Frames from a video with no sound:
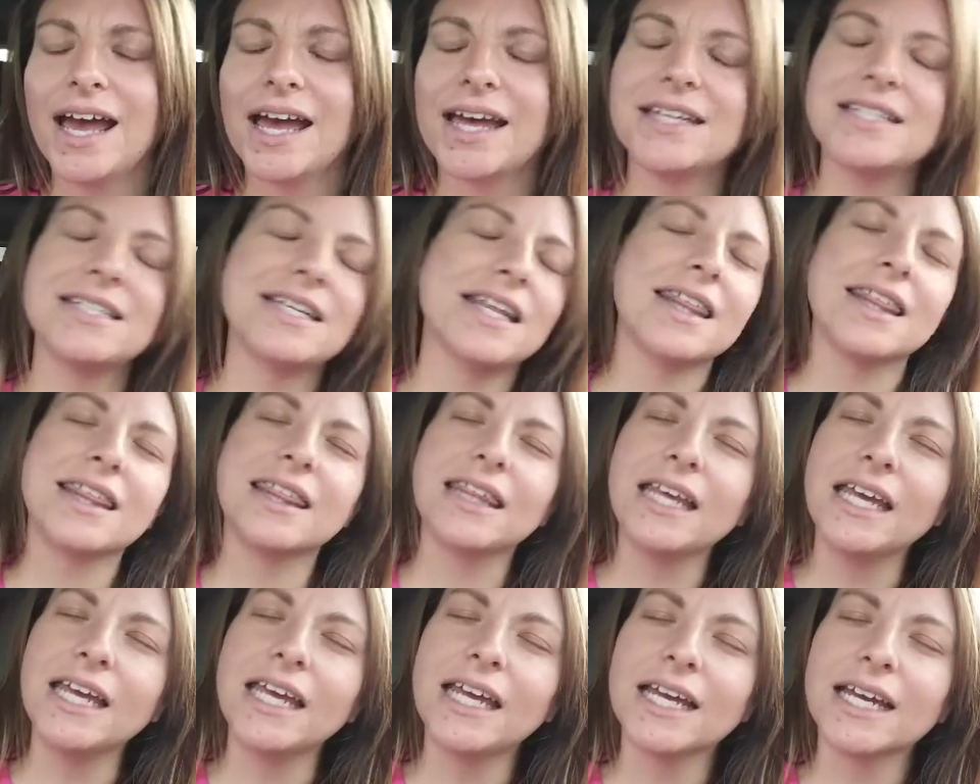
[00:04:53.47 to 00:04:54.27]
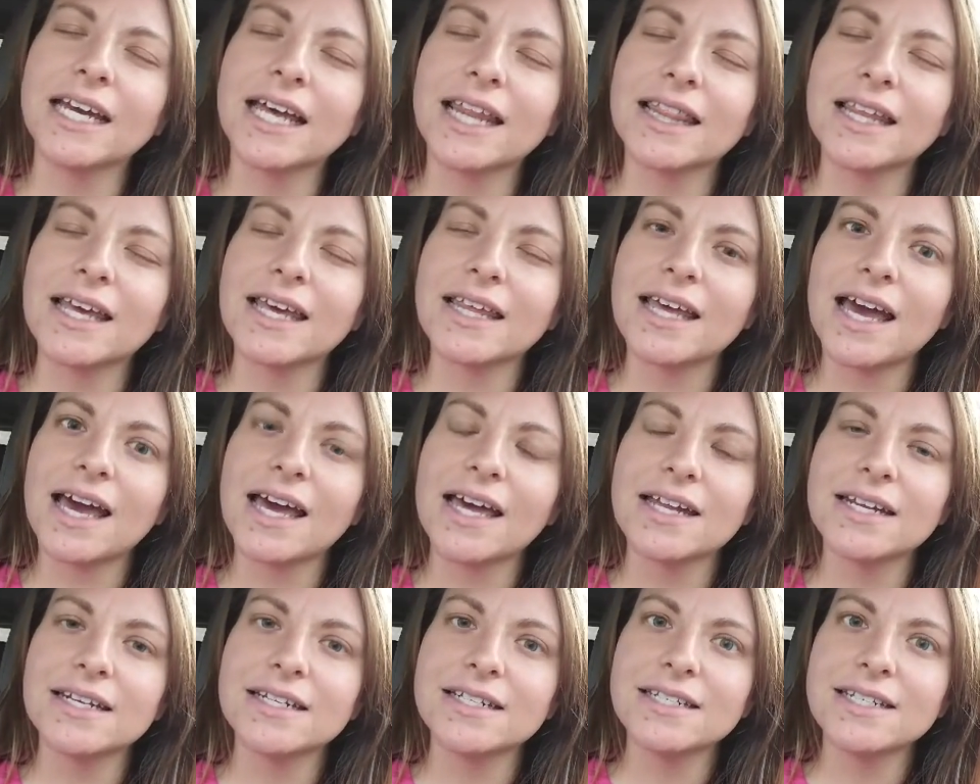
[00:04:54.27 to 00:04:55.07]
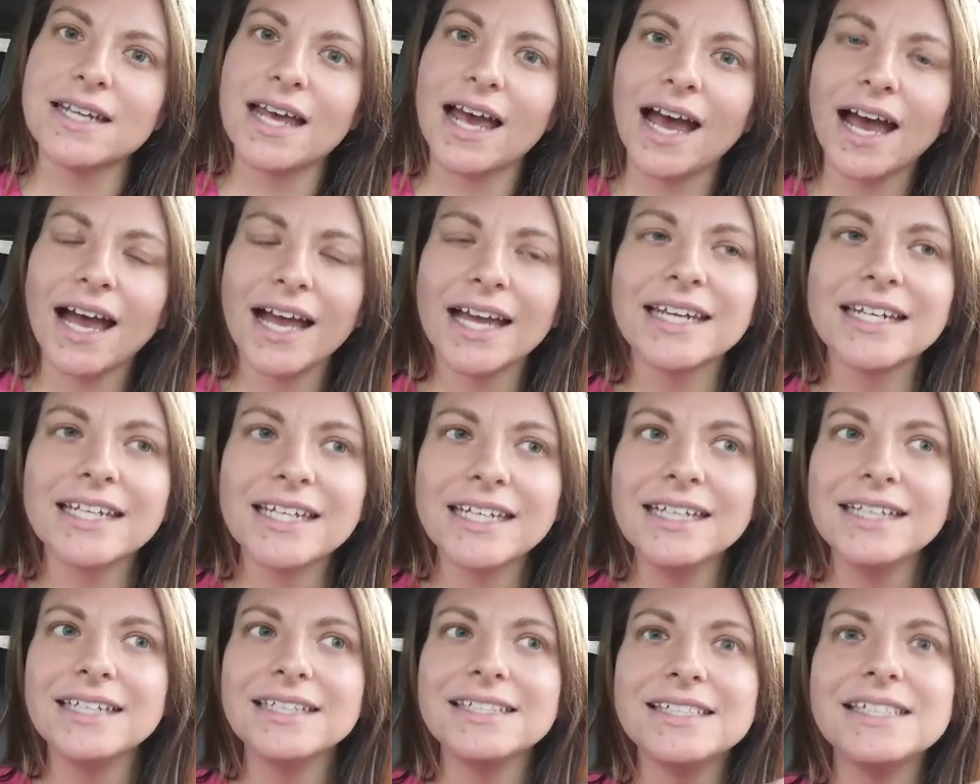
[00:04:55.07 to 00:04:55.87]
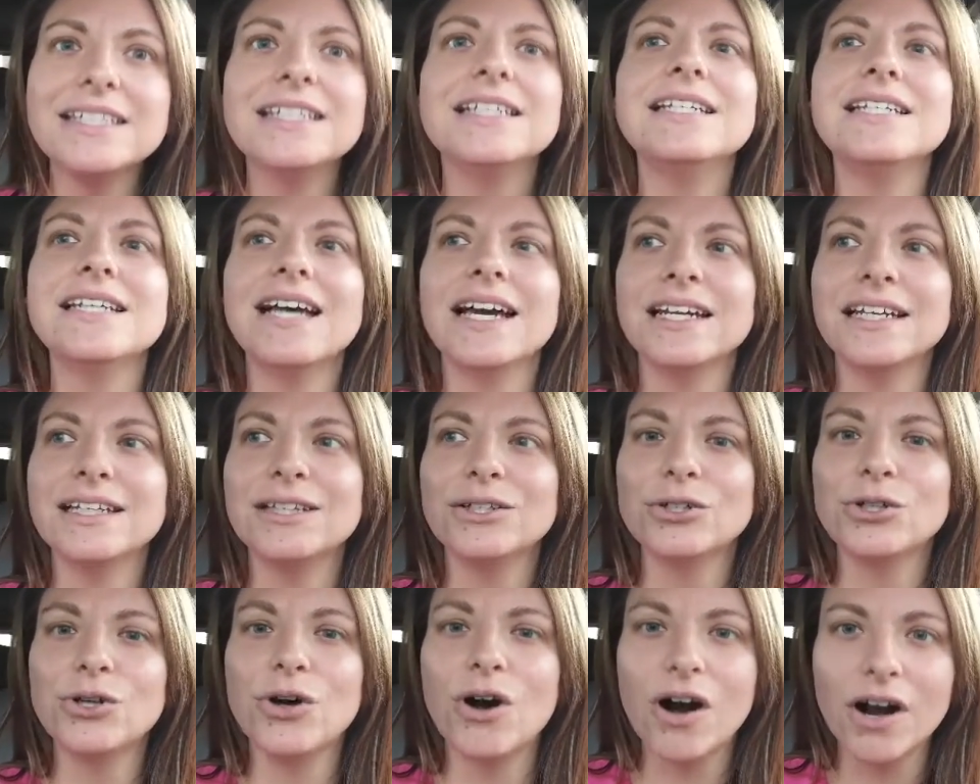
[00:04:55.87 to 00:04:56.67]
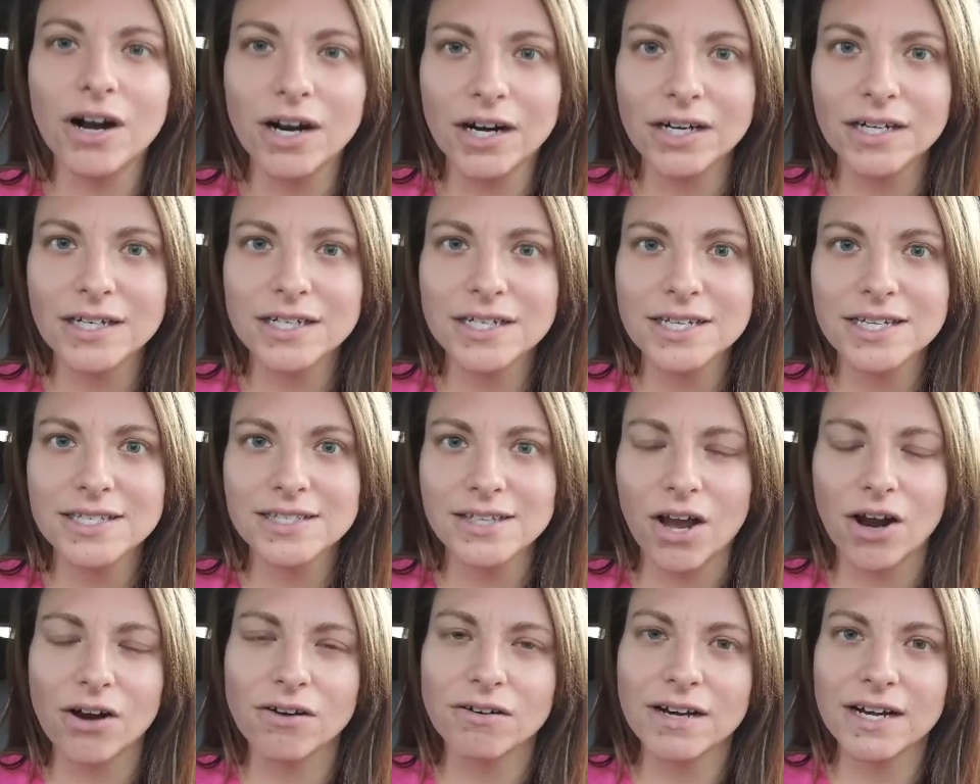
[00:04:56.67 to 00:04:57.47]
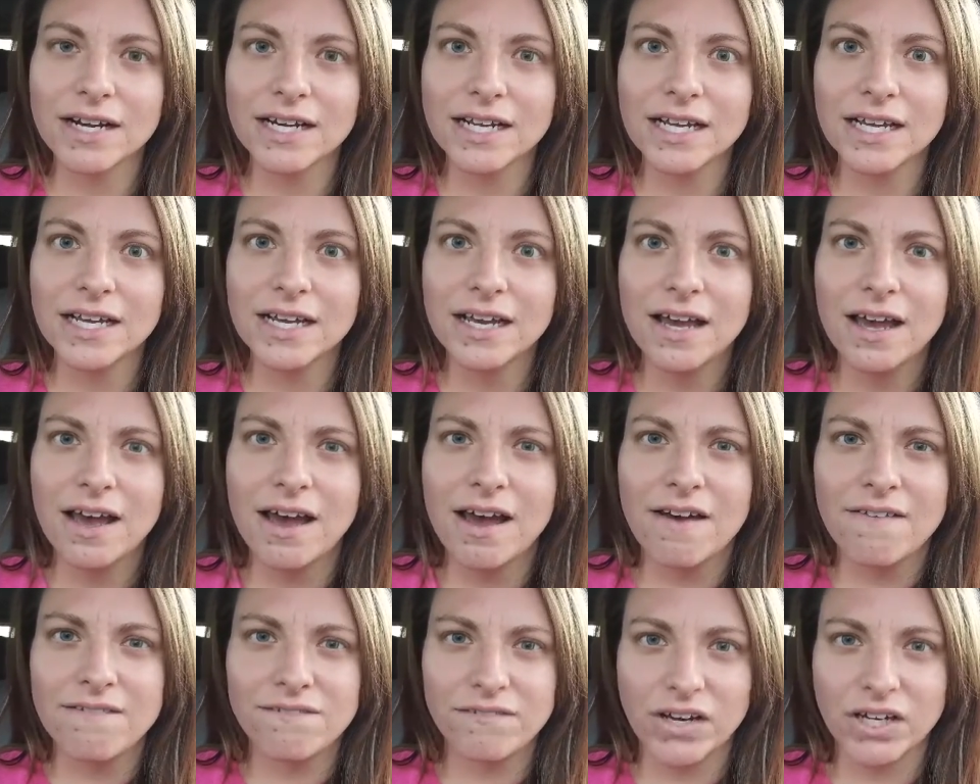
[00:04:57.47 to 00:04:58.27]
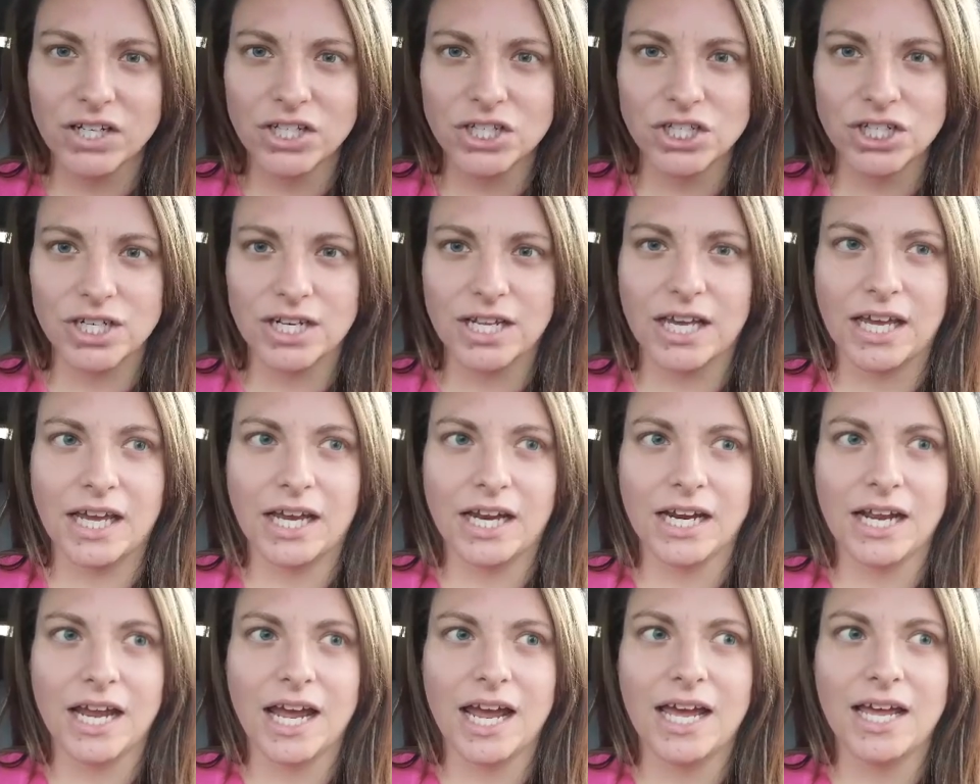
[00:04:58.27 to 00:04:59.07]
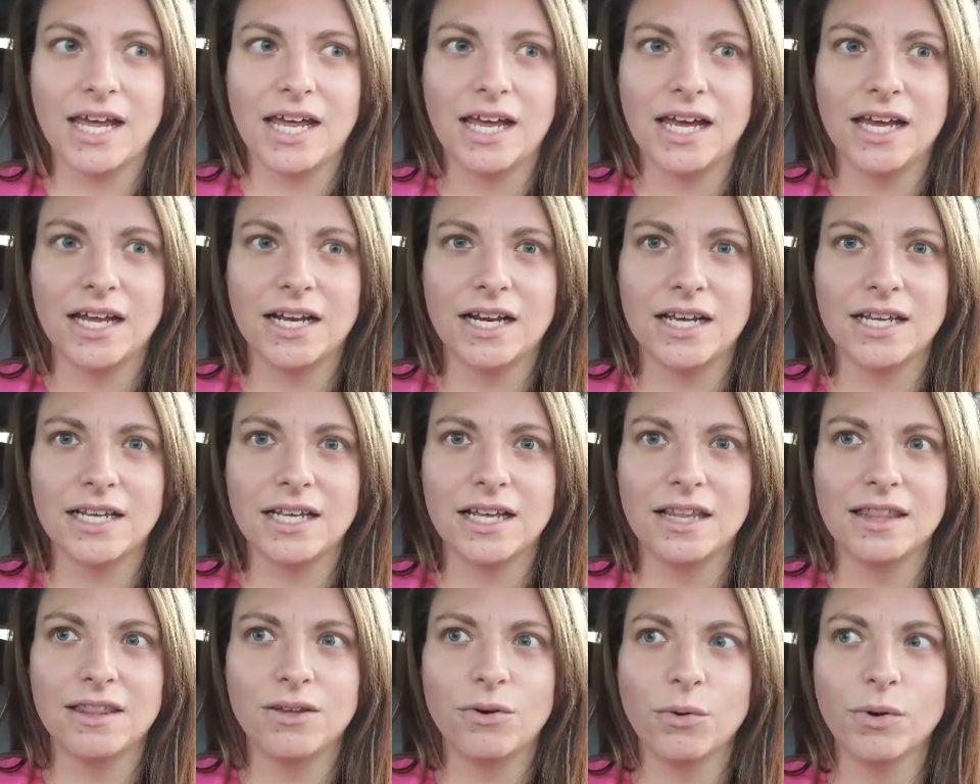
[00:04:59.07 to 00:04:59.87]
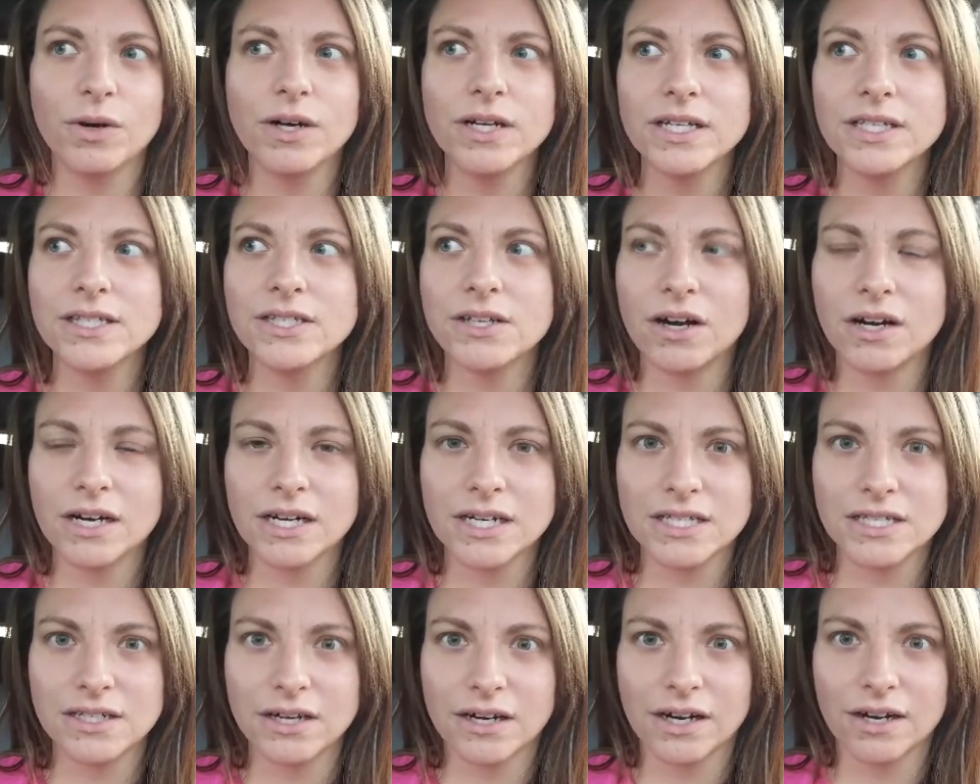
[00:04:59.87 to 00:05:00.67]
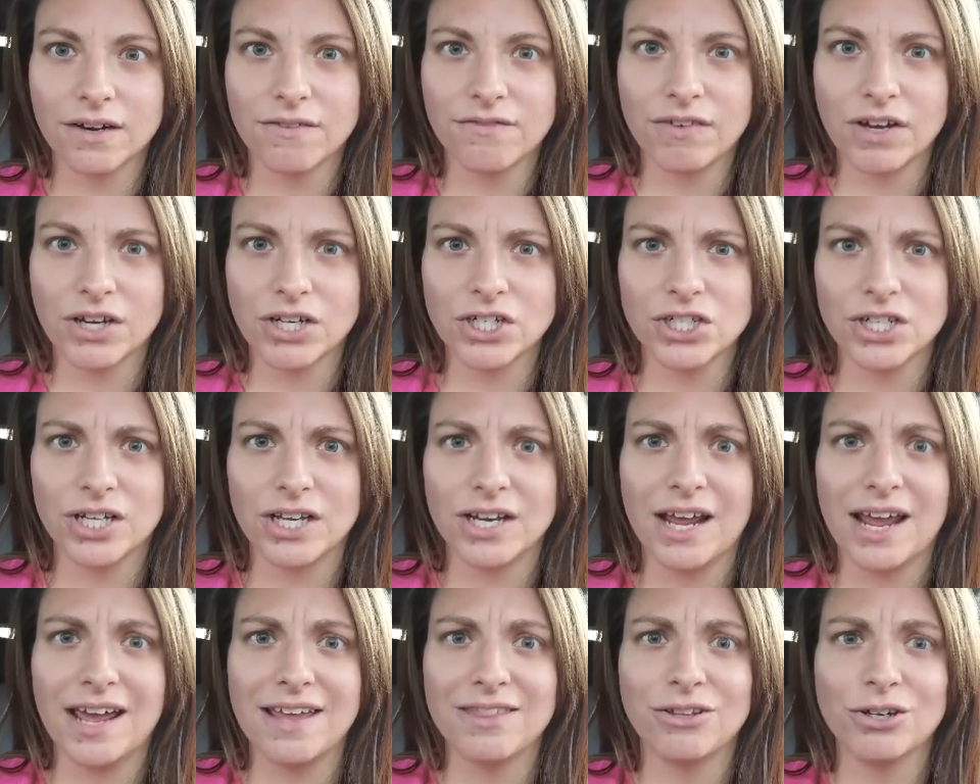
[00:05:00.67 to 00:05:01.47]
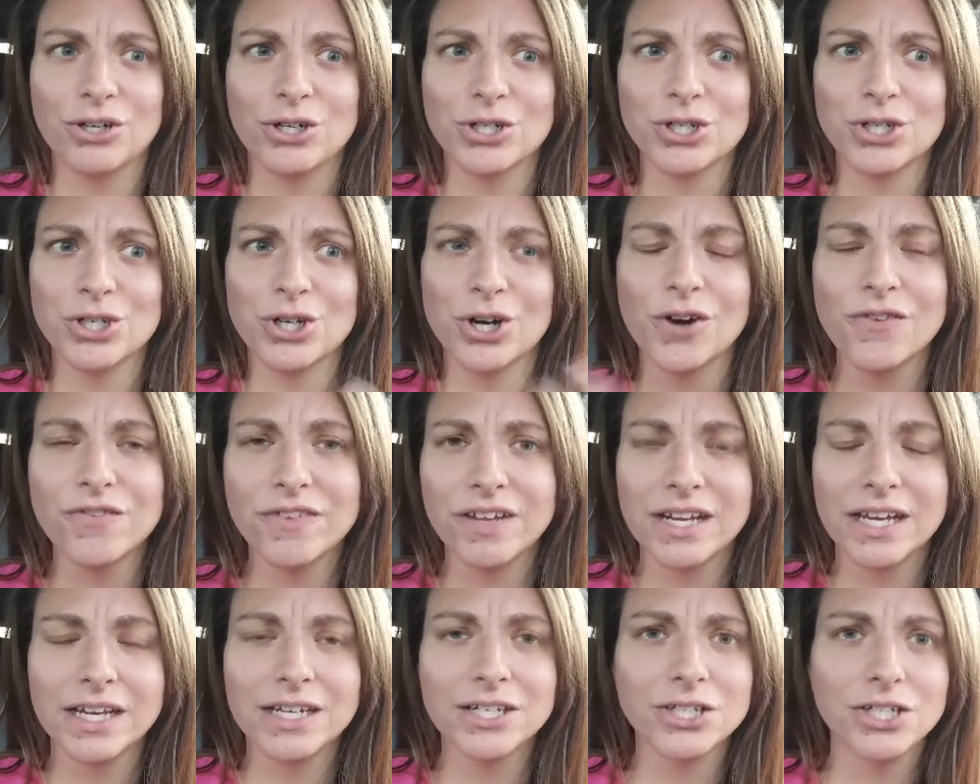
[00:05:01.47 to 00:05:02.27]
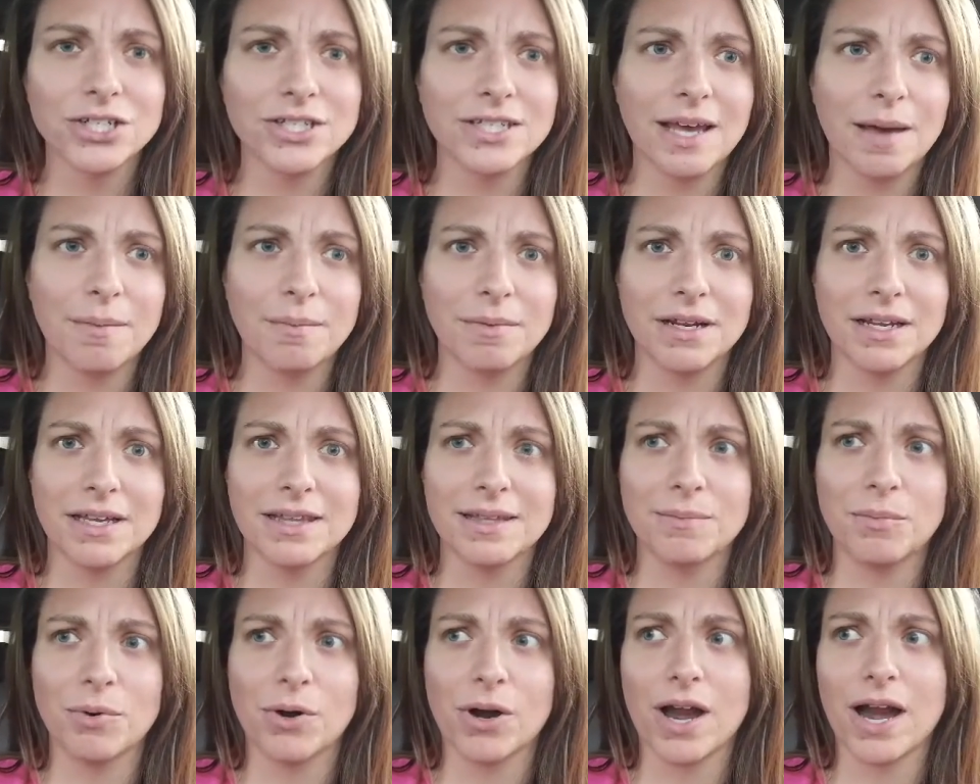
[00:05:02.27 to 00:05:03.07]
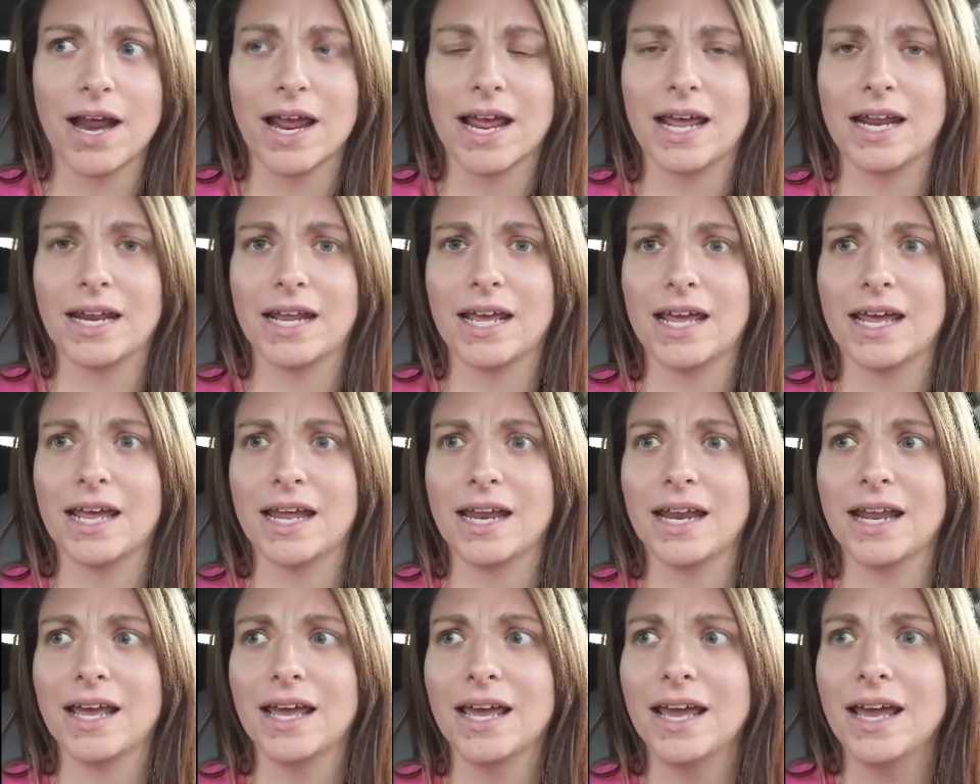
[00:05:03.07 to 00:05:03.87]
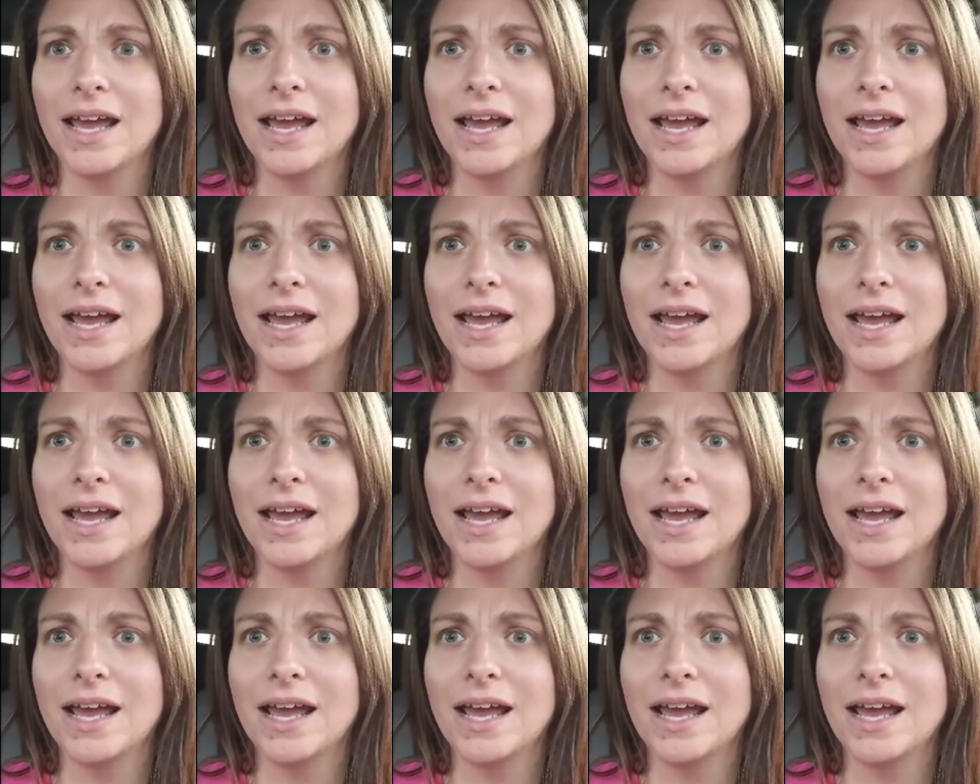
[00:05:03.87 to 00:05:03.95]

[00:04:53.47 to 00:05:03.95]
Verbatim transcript: And to think that that tiny, teeny tiny little heart is already functioning and the organs are already starting to function and there's nerve connections happening in the brain and